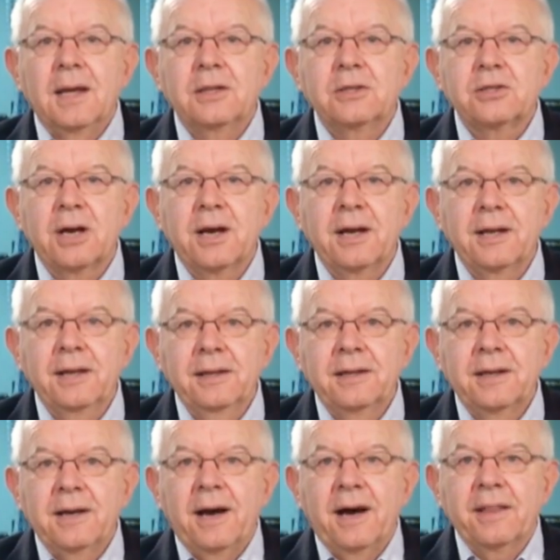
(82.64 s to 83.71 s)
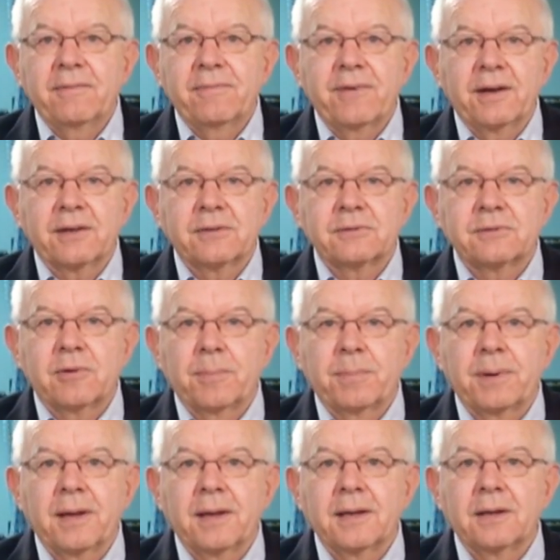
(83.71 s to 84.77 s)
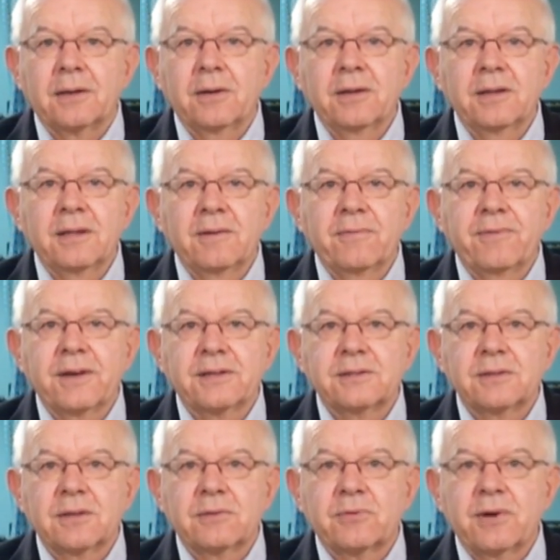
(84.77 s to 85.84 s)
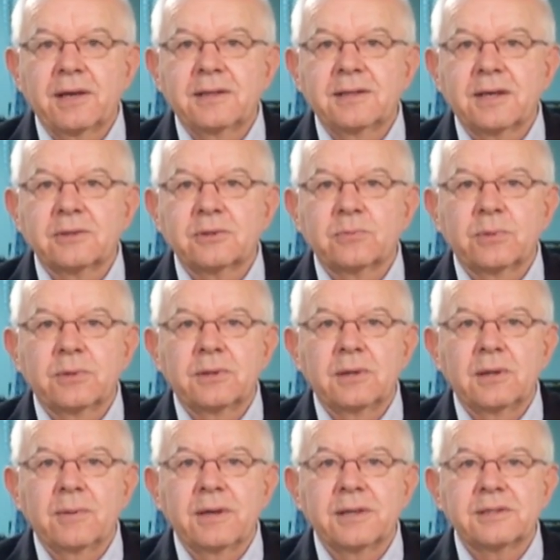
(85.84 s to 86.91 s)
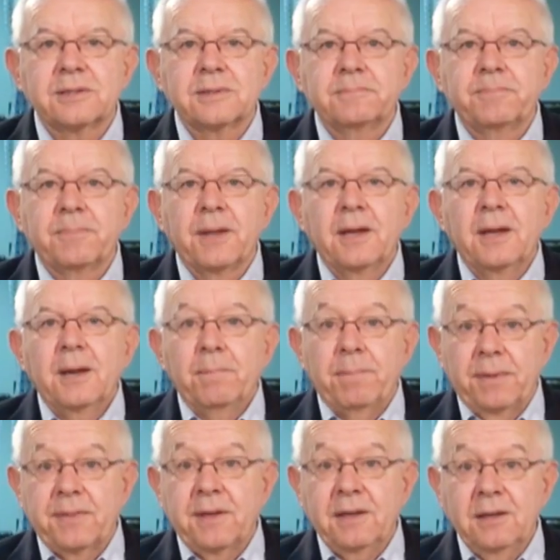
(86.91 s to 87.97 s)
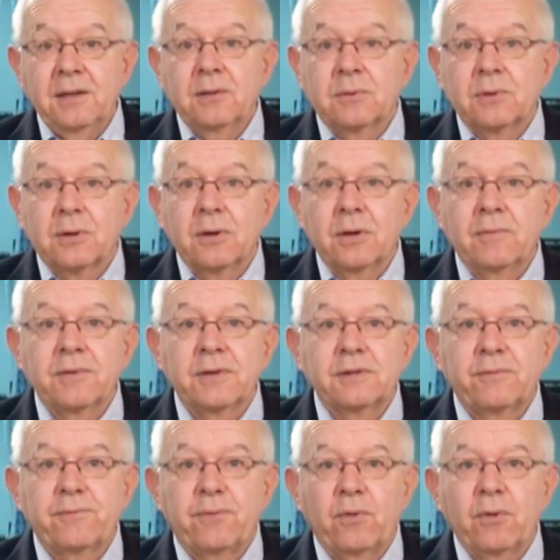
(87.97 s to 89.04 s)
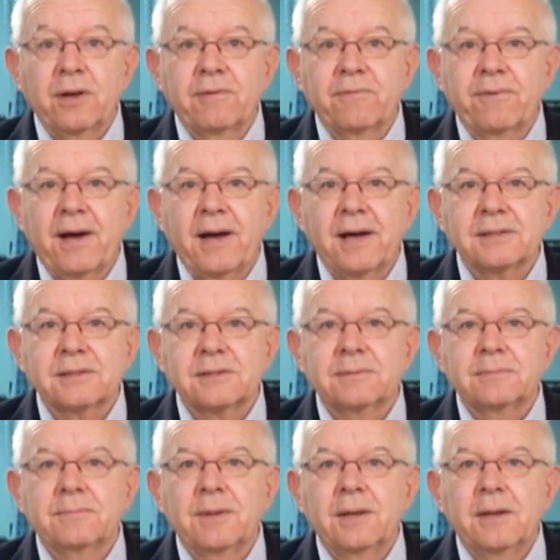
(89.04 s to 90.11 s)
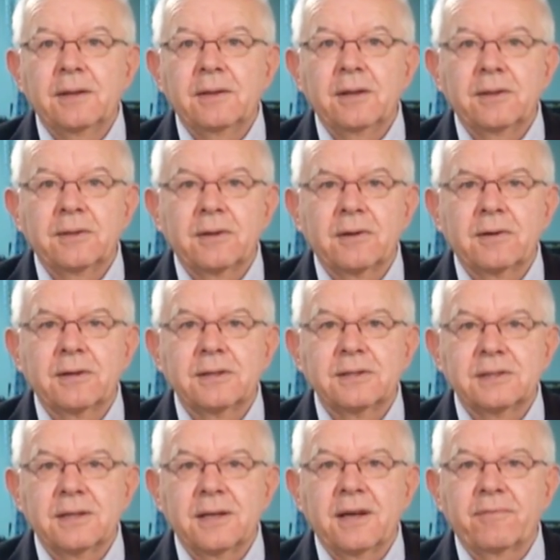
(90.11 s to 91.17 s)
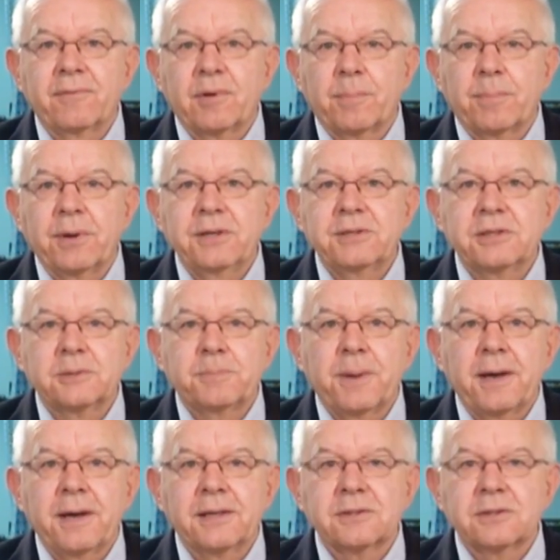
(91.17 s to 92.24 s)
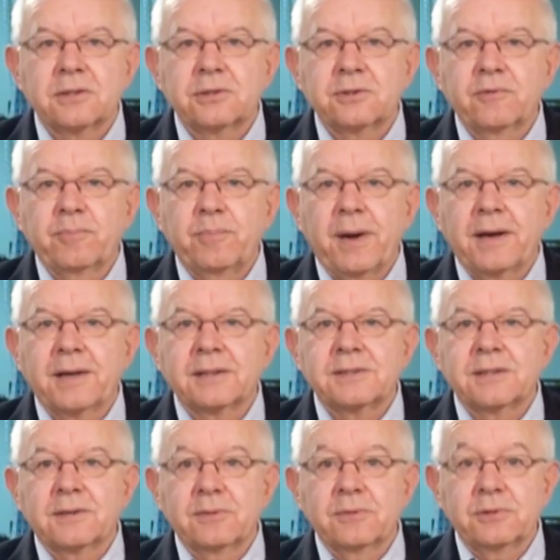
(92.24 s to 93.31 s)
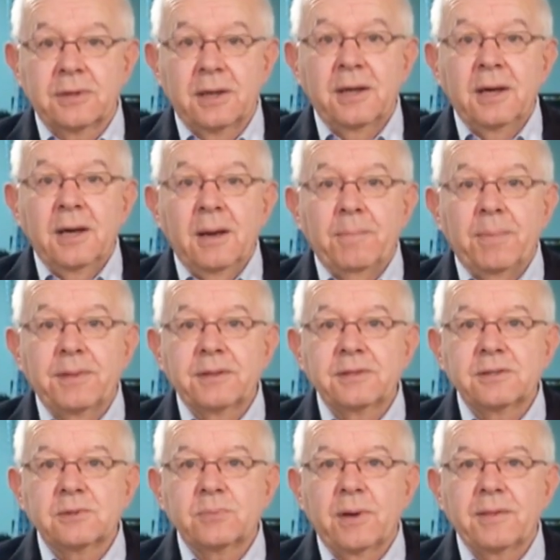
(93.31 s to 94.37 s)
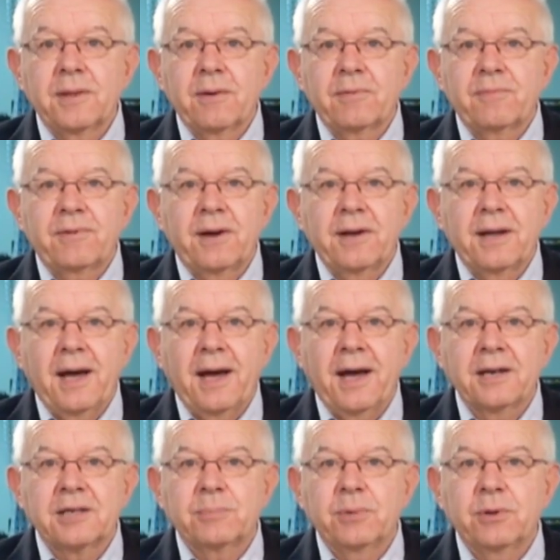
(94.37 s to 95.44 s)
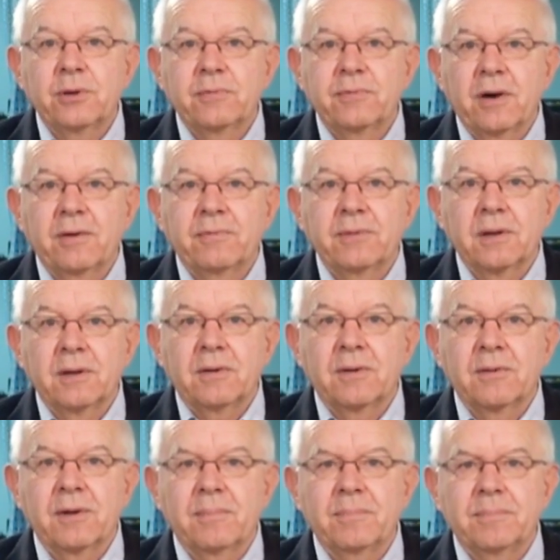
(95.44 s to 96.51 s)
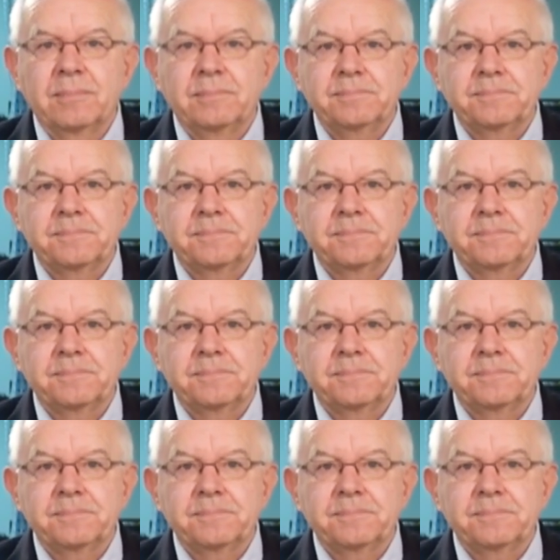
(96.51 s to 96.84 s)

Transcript: In China, other factors are at play, including the effects of the trade tussle with the US. But the yield curve is falling fast. The authorities there have capricious powers to shift market signals, but this is one they'll find hard to manoeuvre over the long run.